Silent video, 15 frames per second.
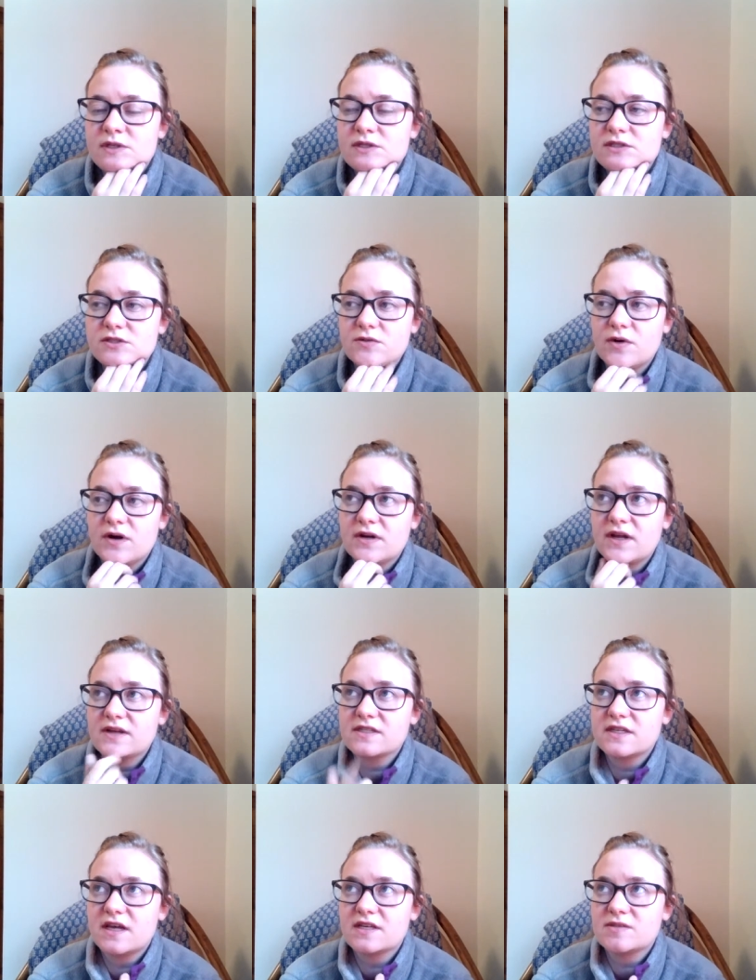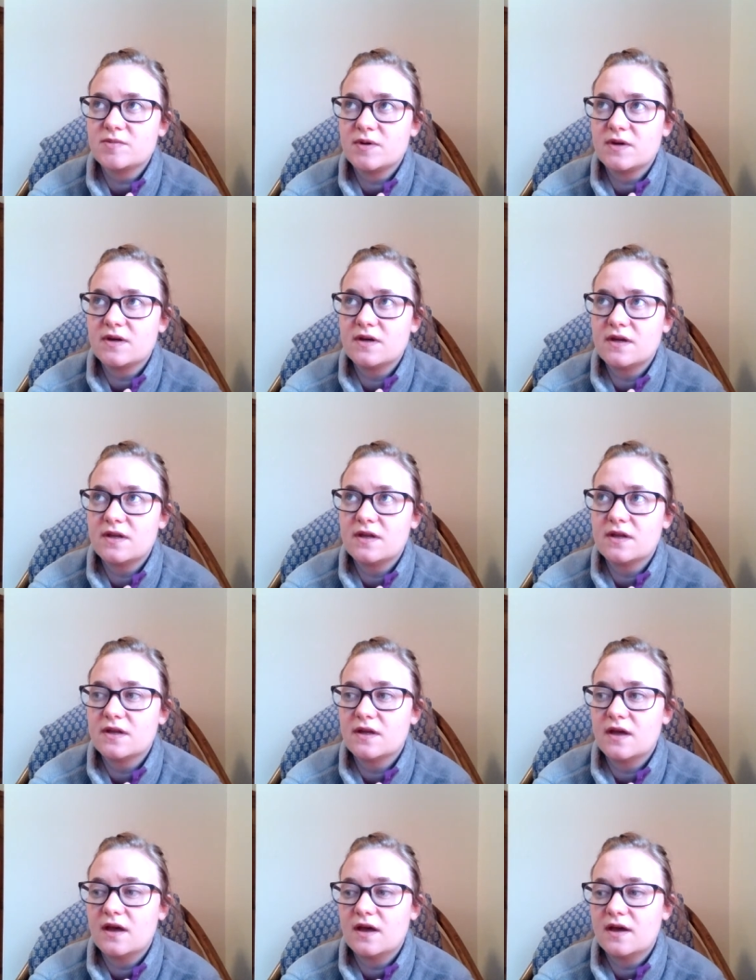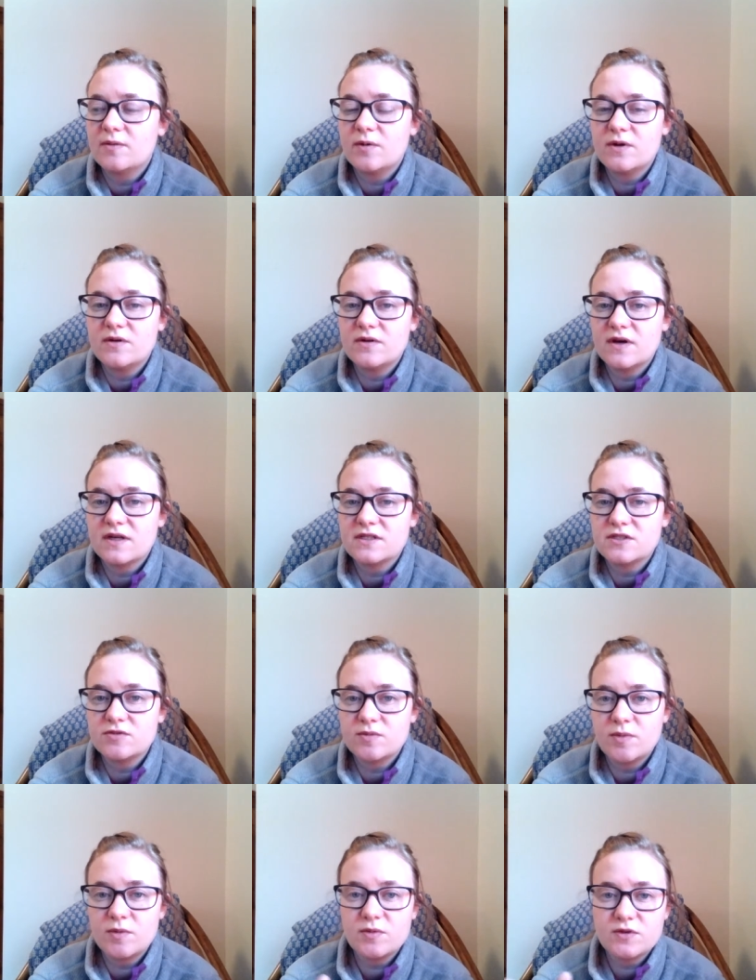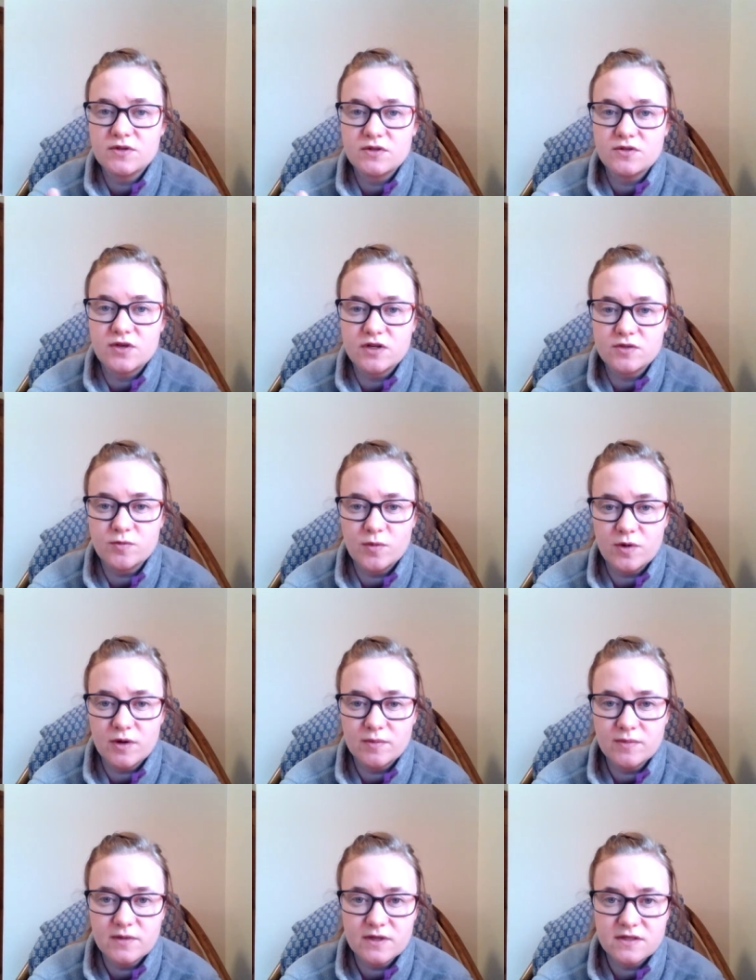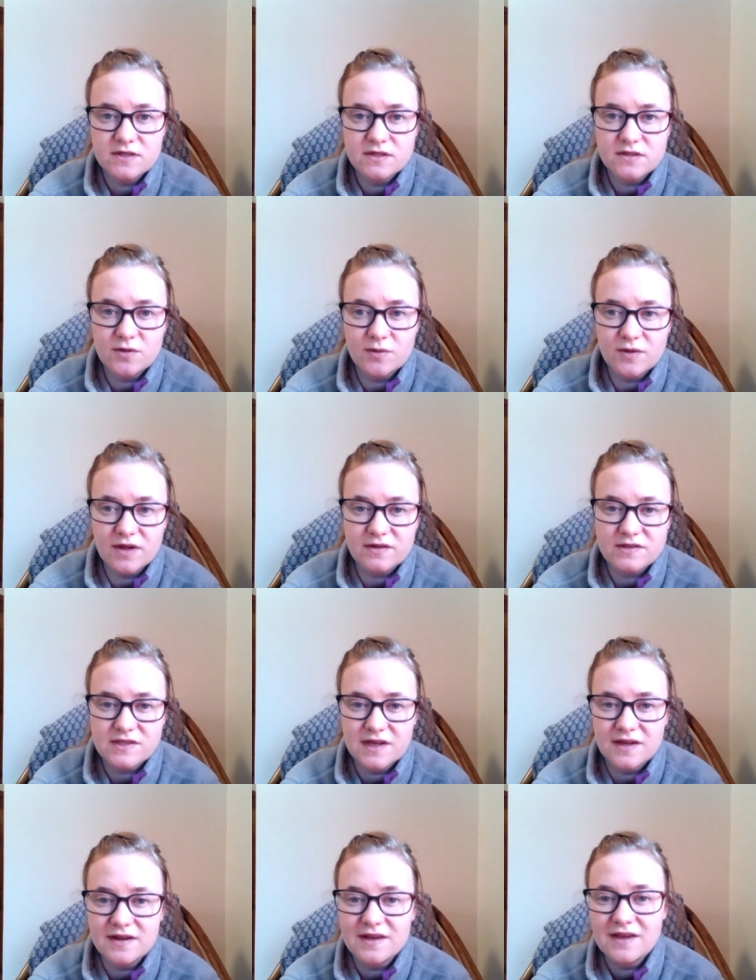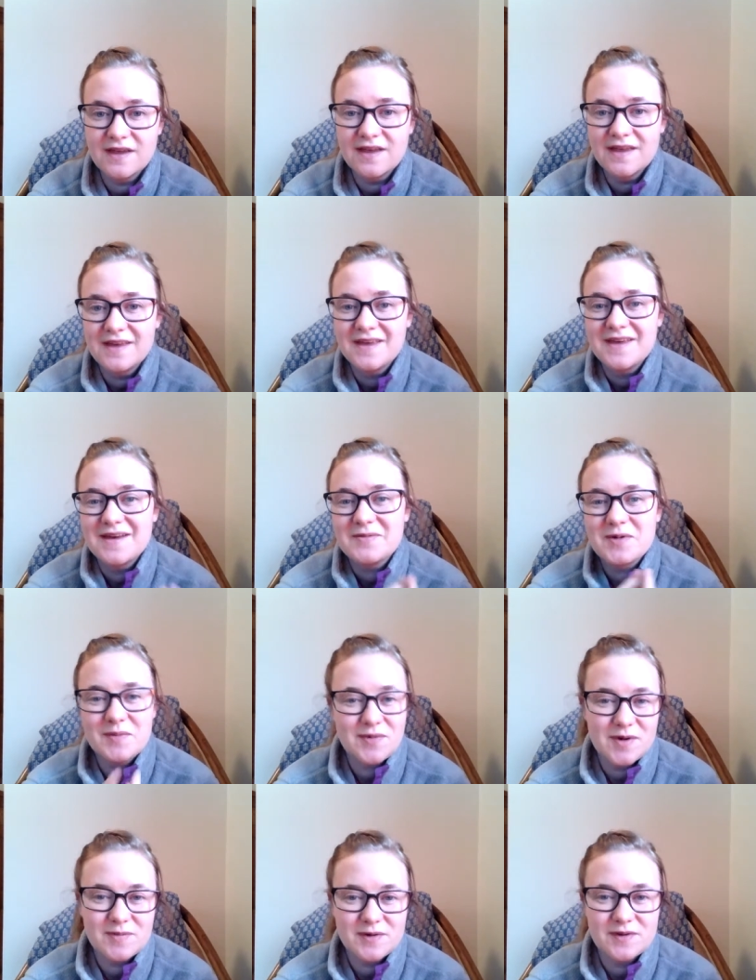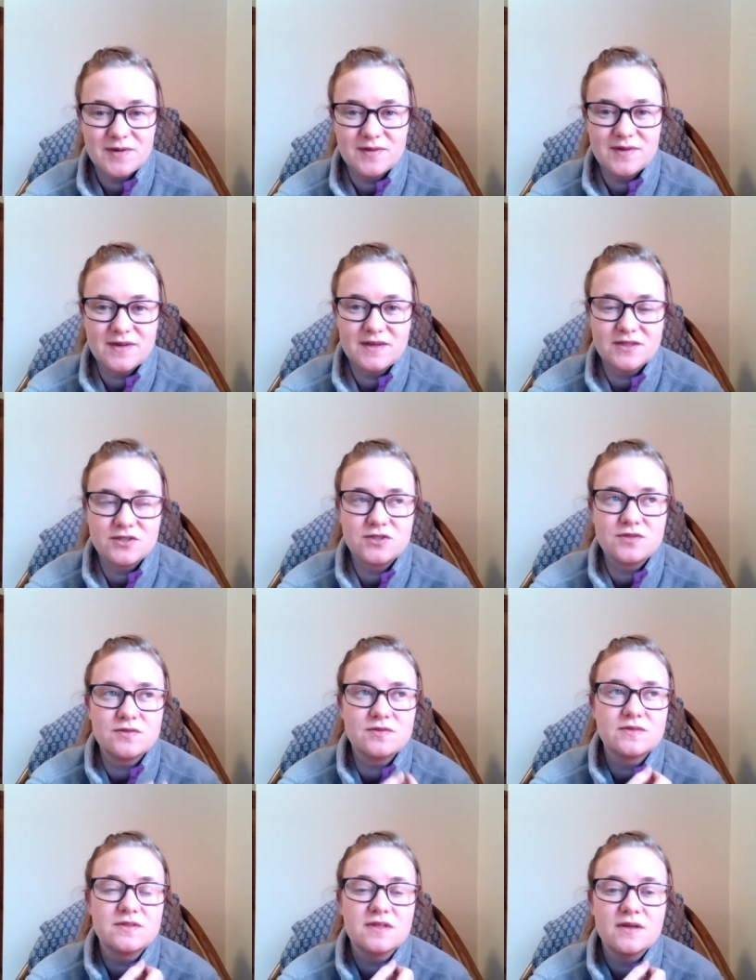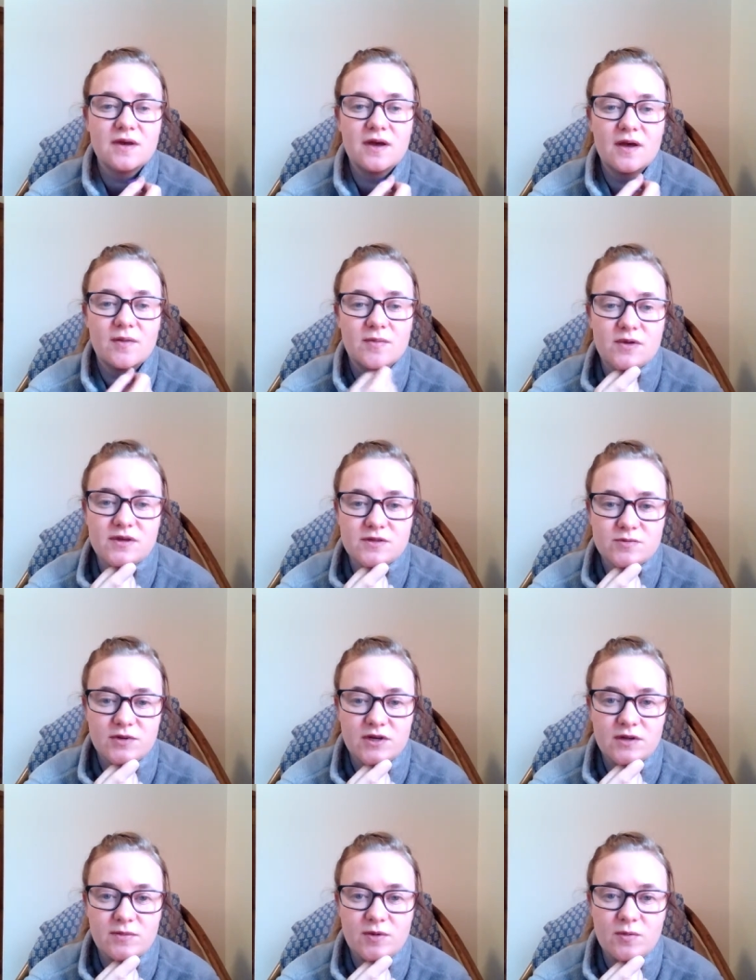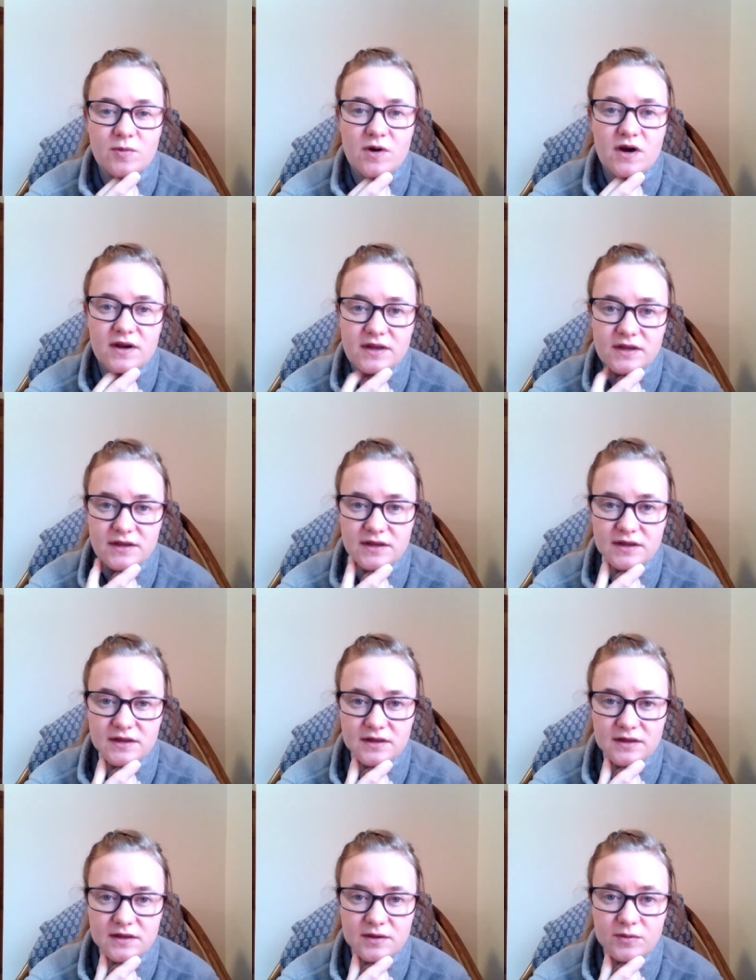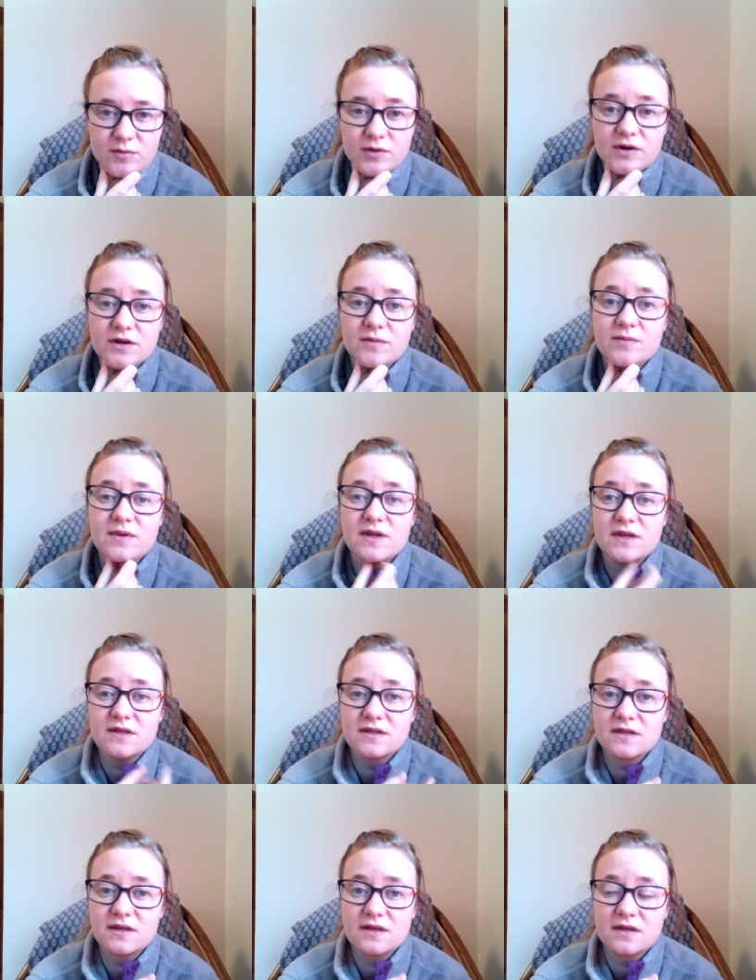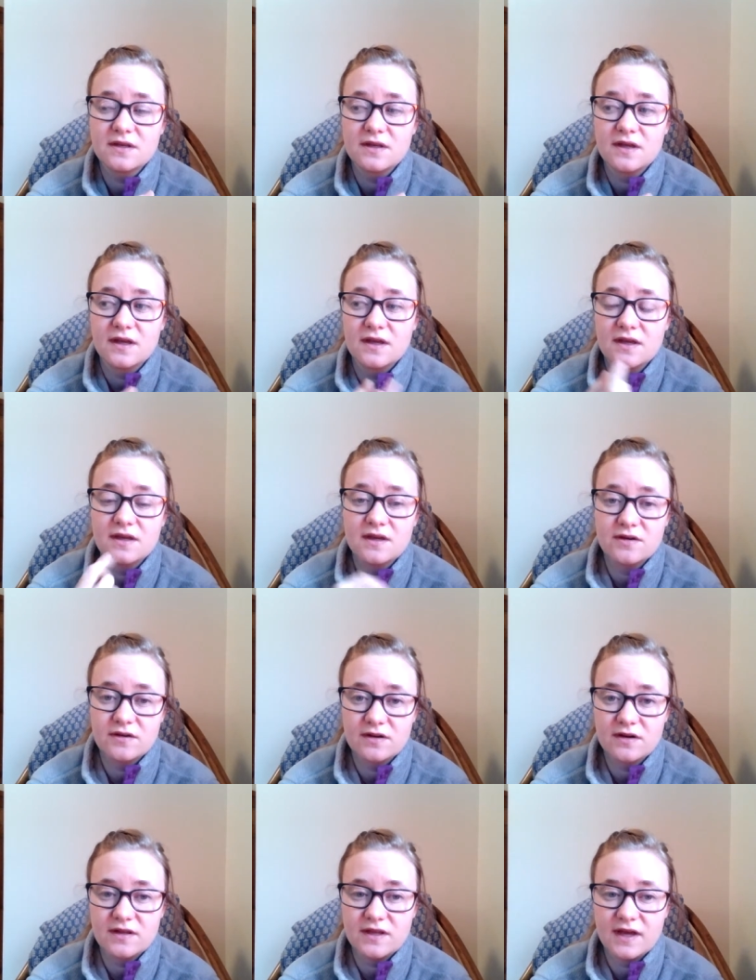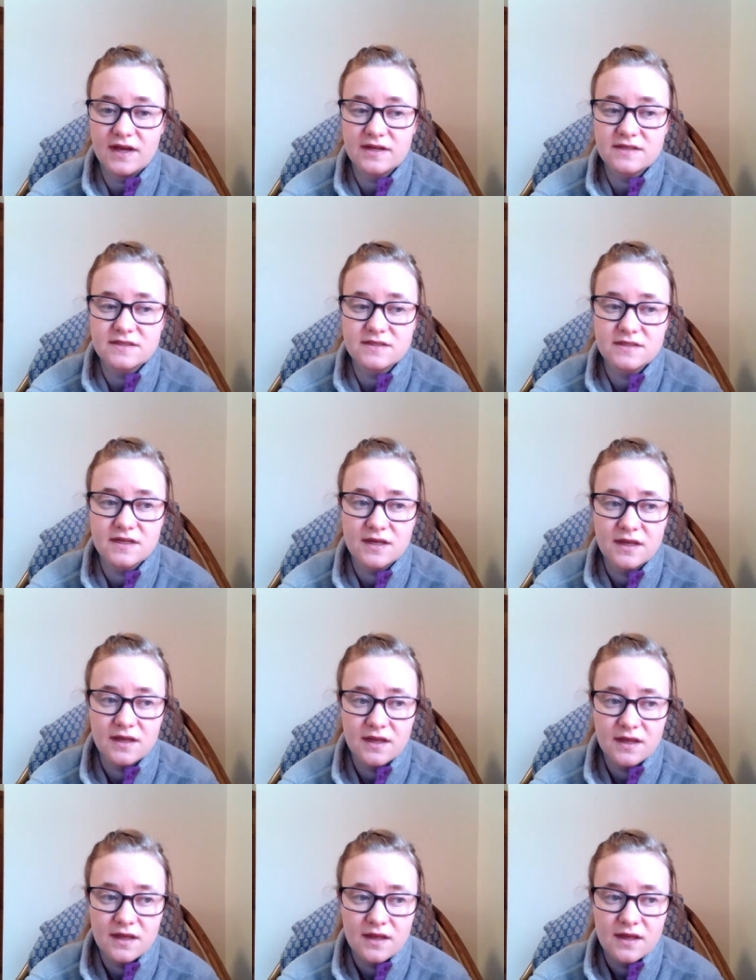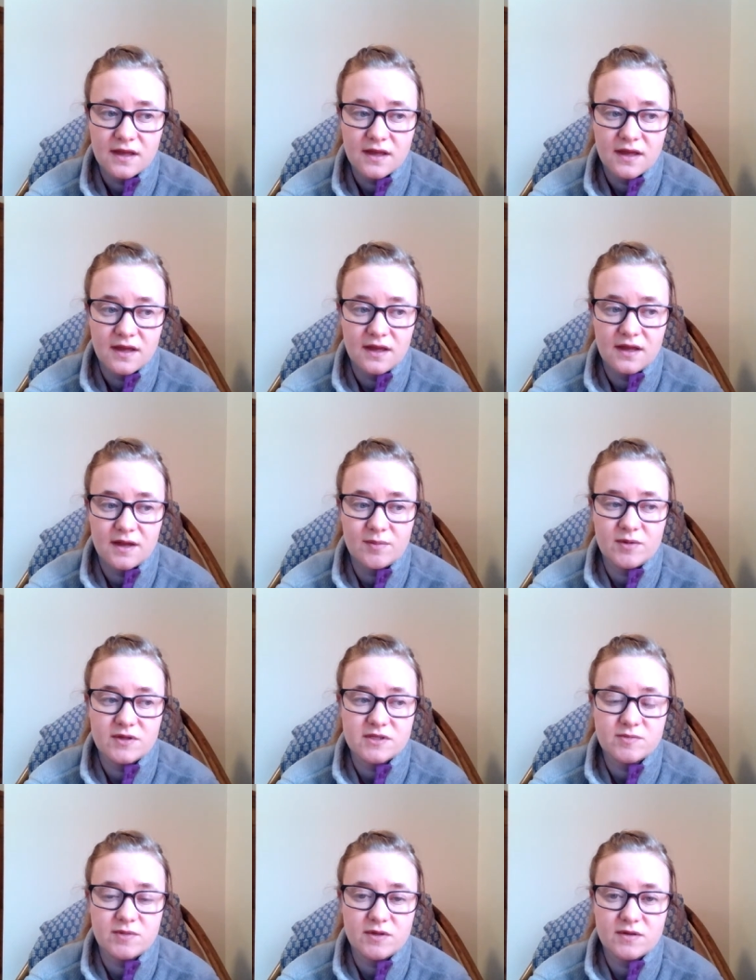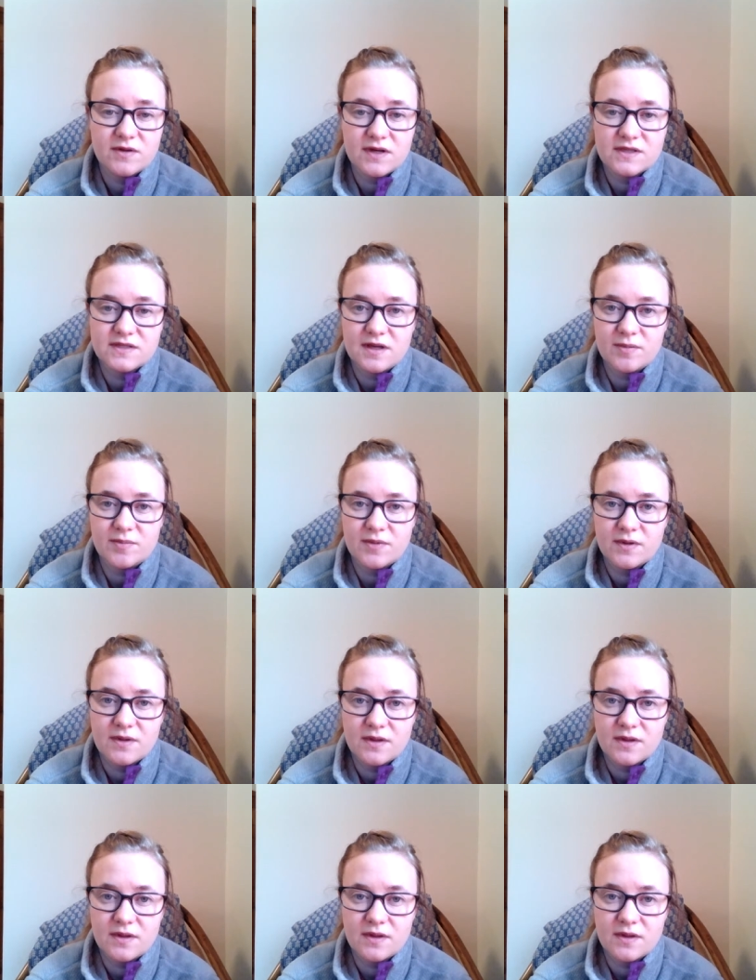So our next class period, I want you guys to remember to dress warm because it's cold outside. Wear proper clothing and shoes because we're going to be walking. We're going to meet here in our class, and I'm going to split you guys up